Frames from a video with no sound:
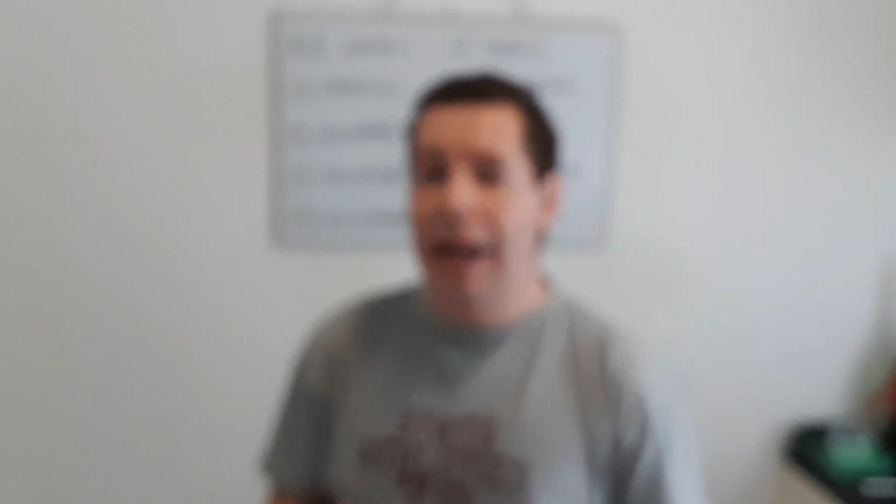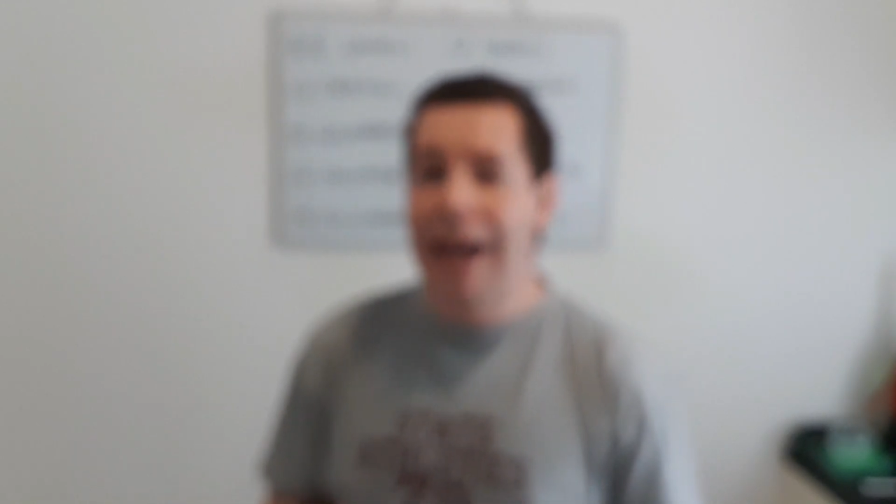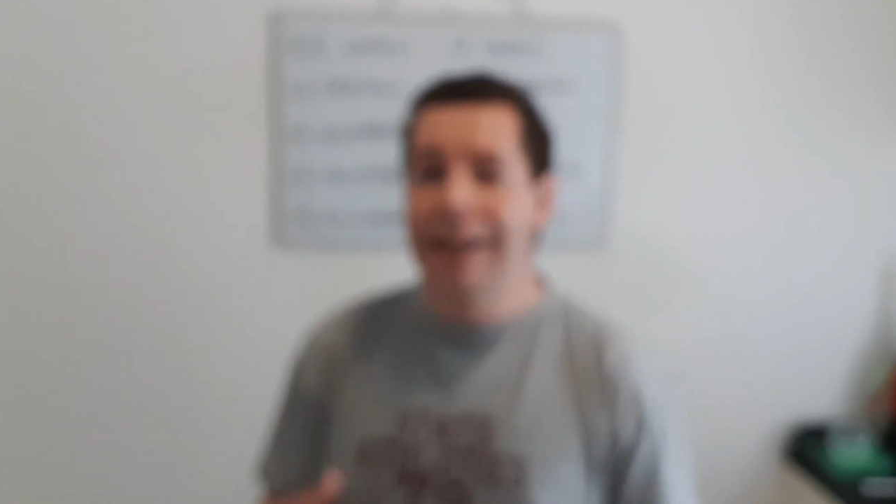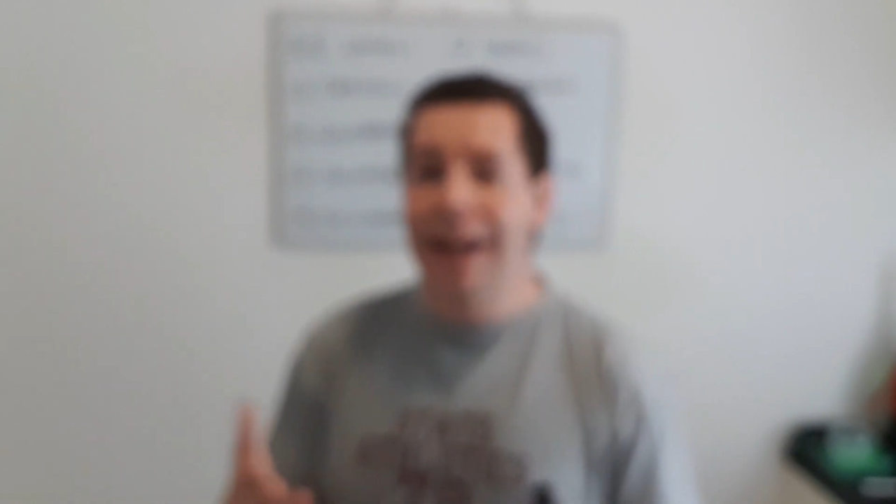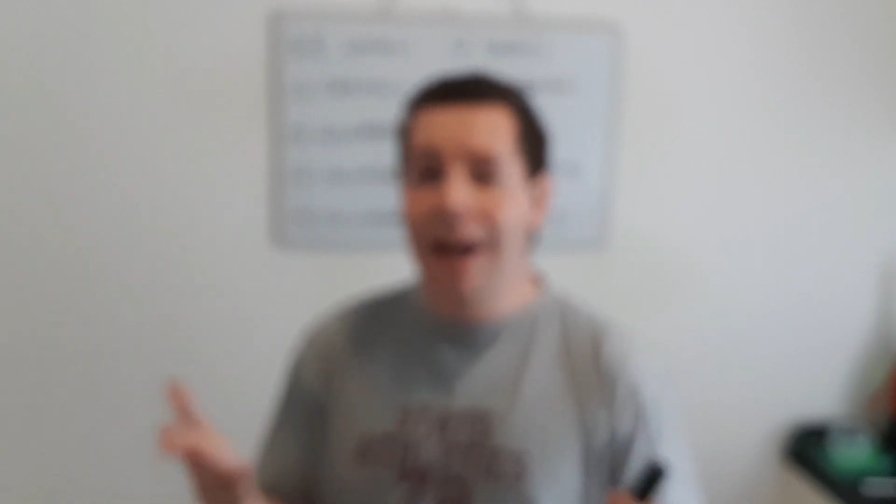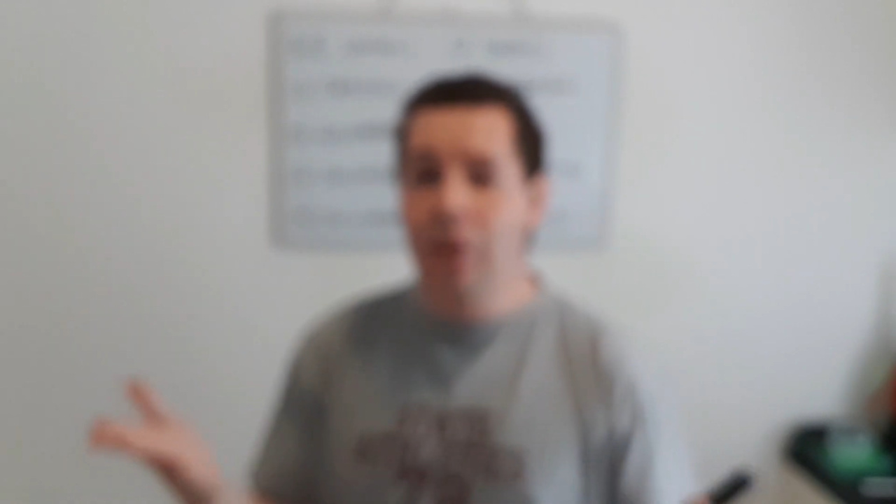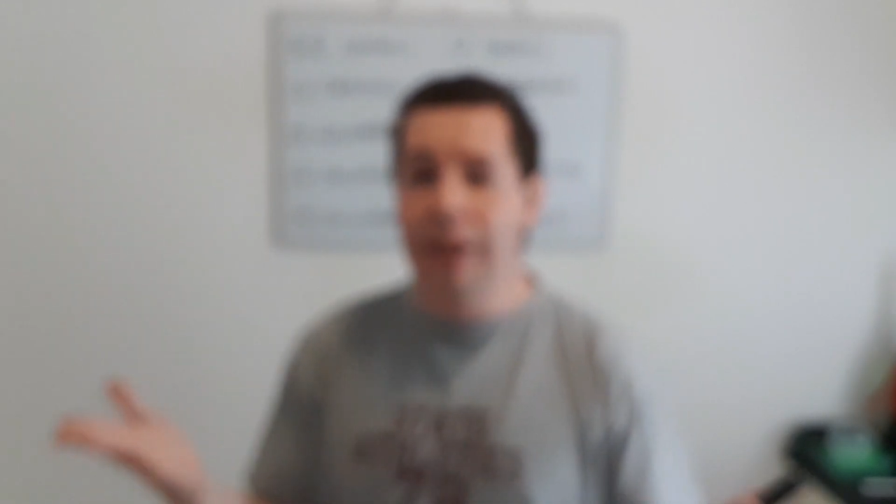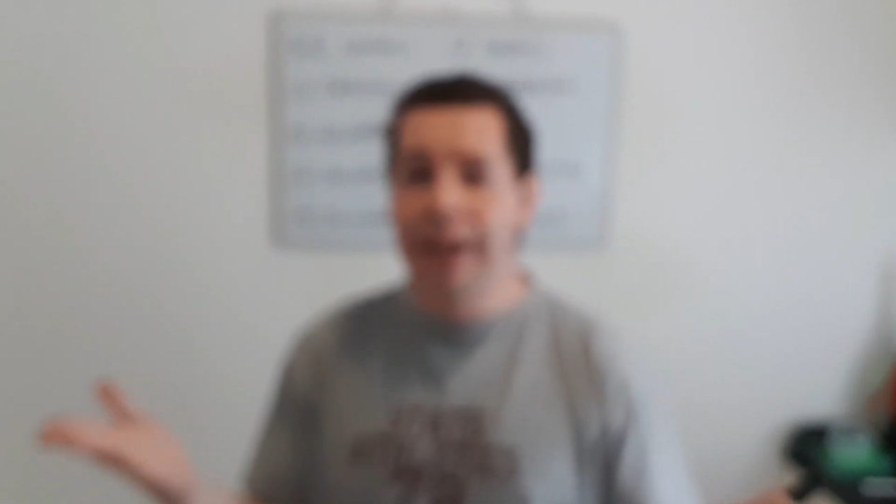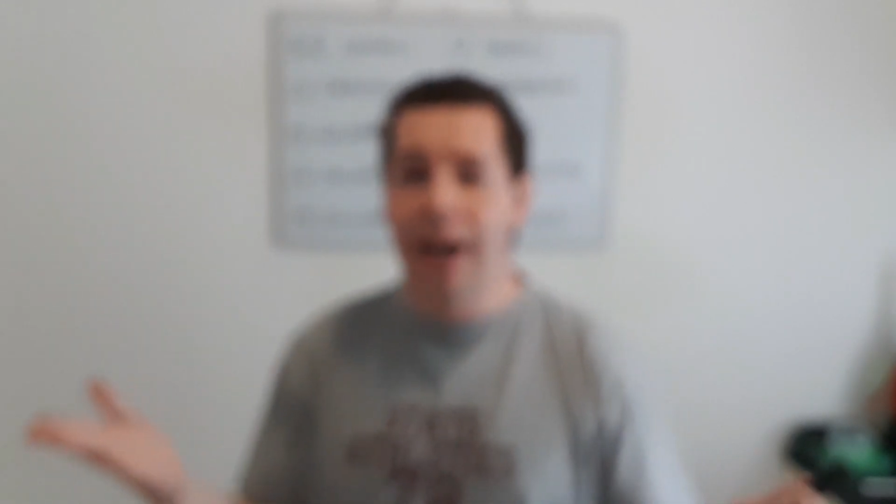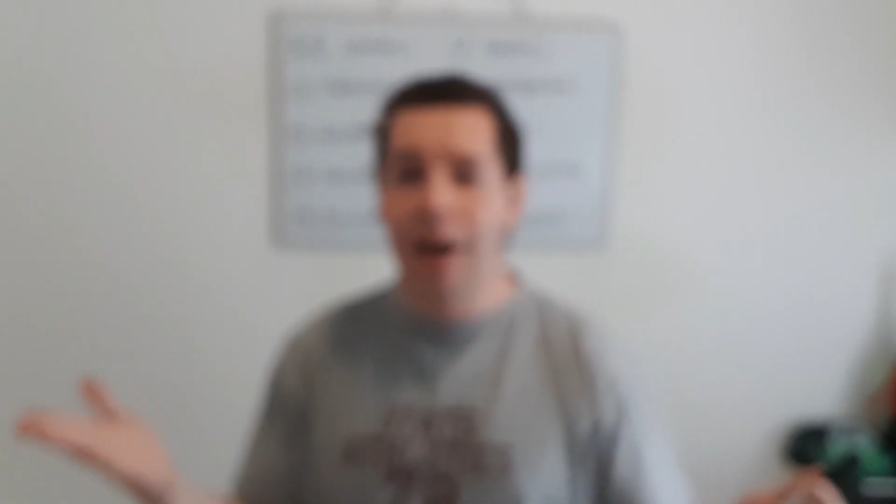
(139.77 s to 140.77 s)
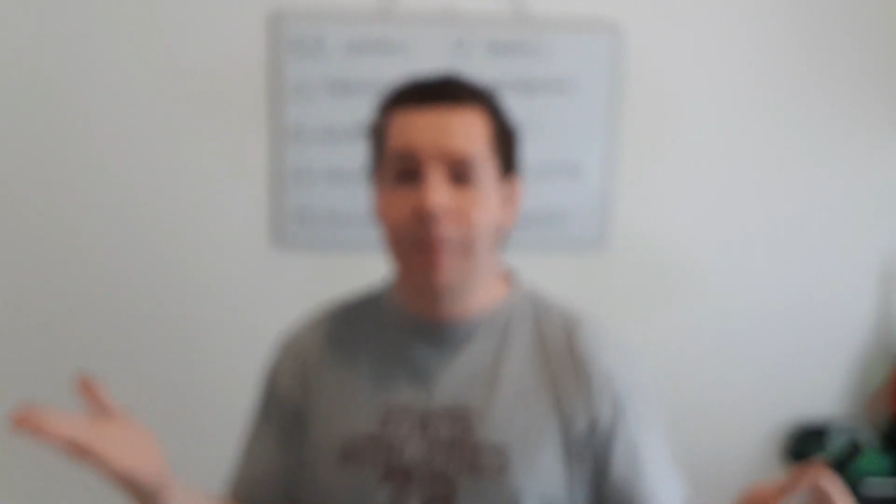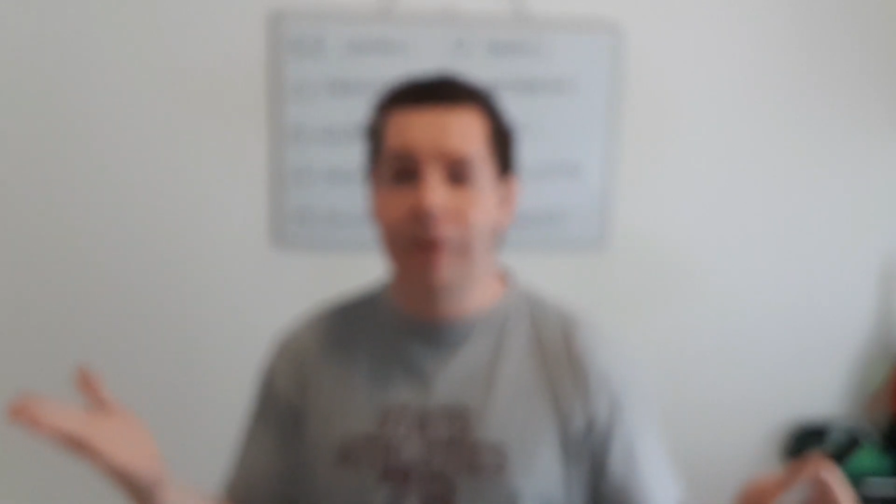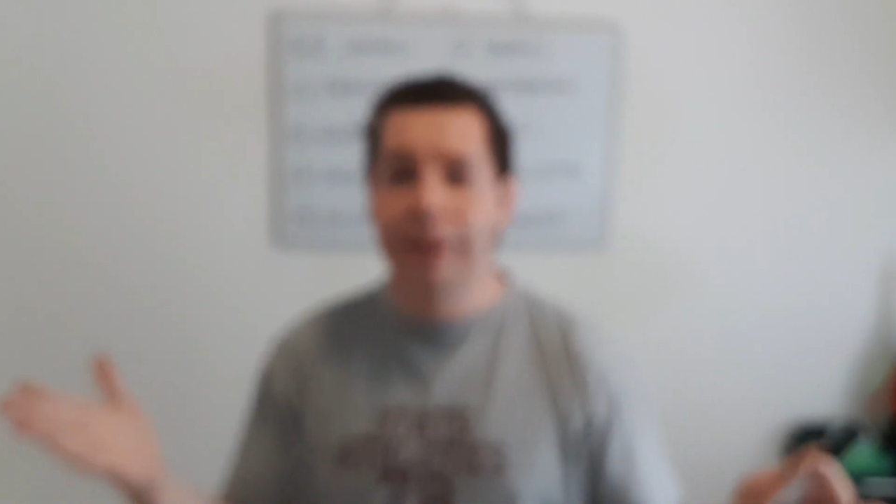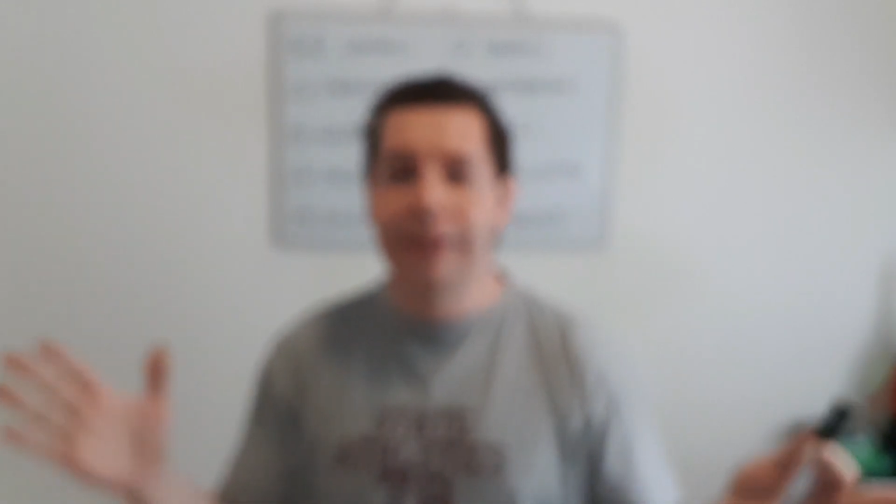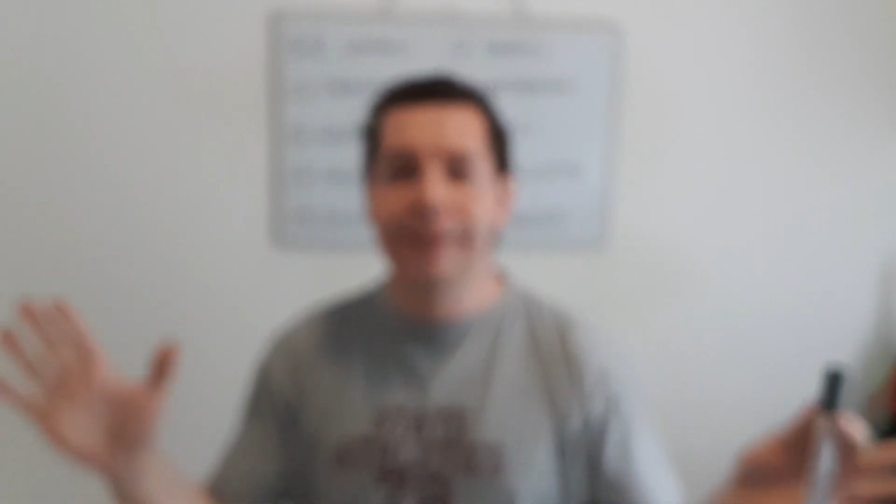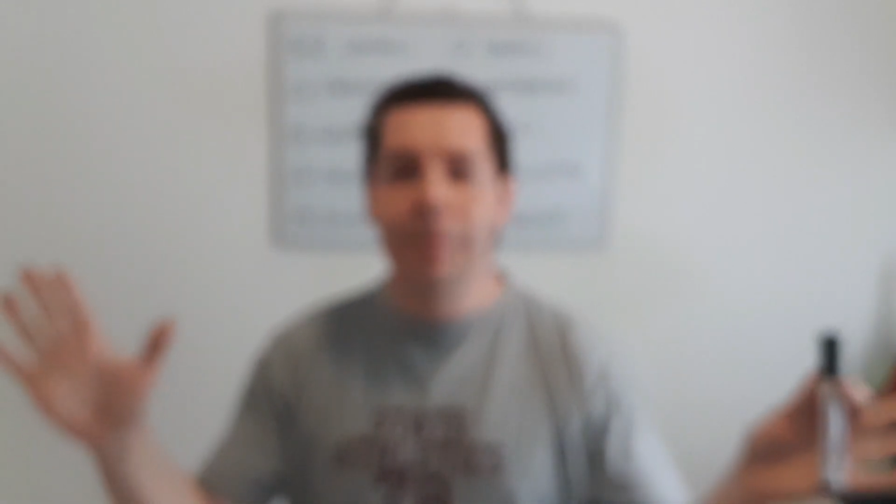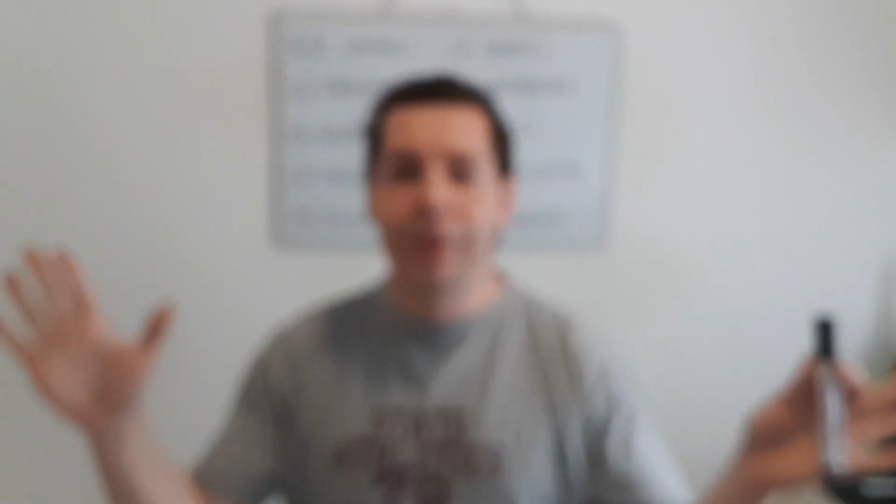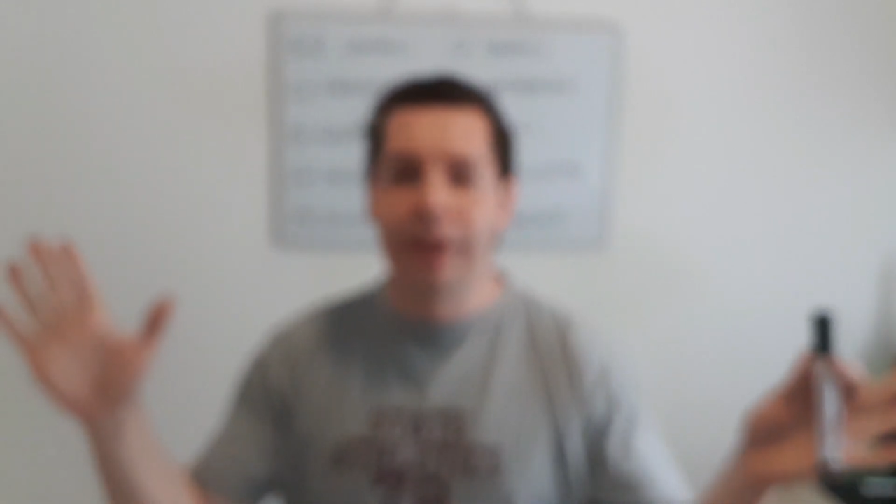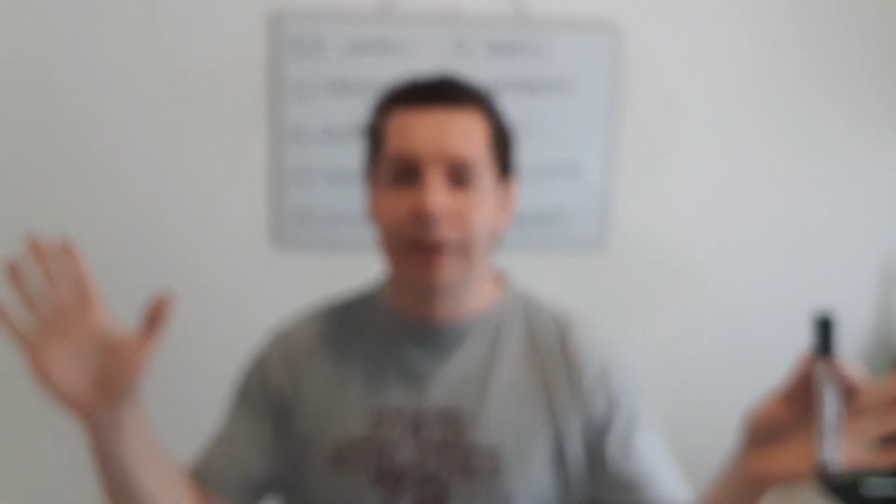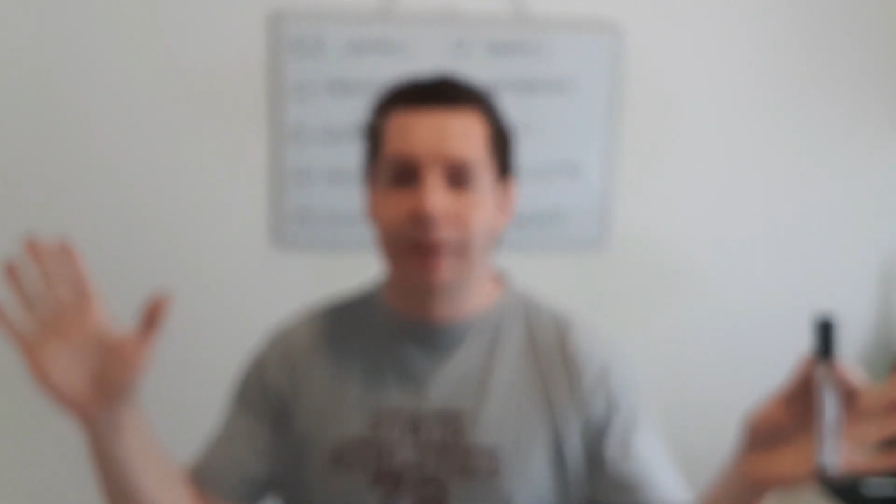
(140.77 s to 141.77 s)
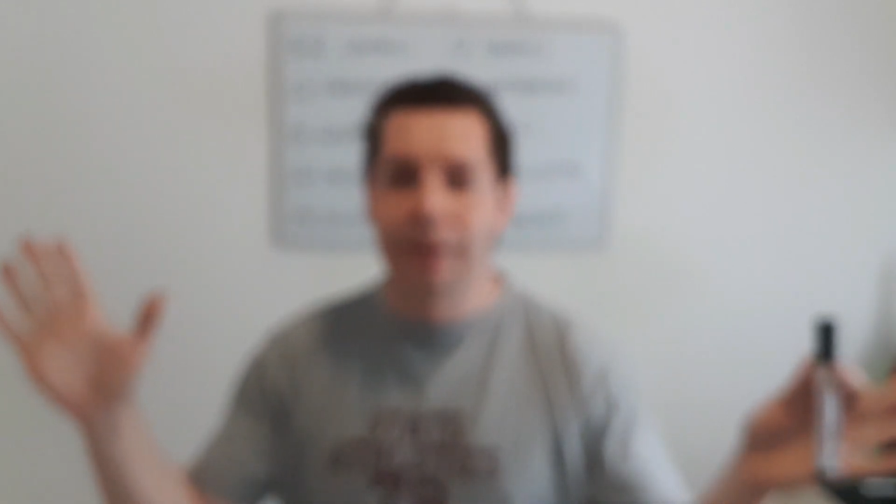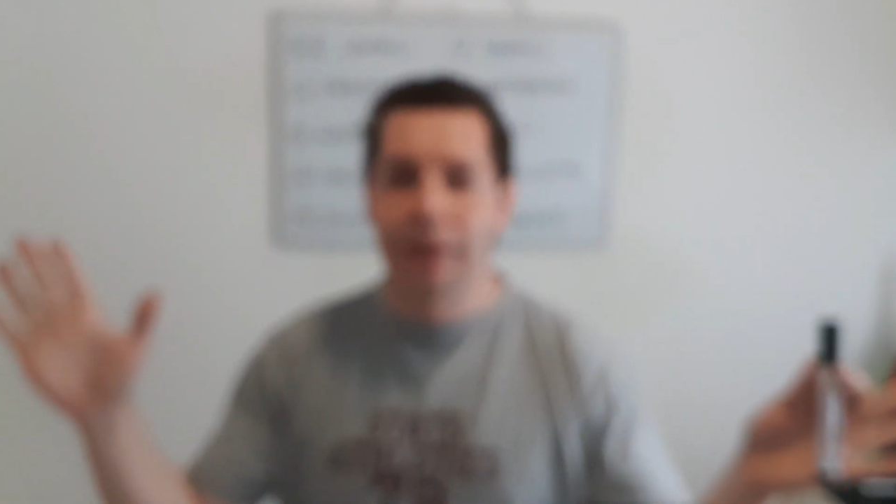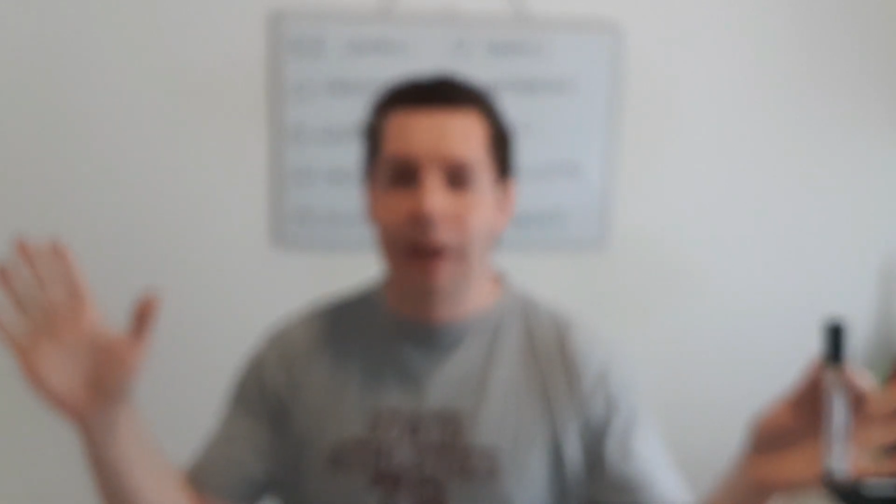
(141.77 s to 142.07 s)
And now the camera disappears.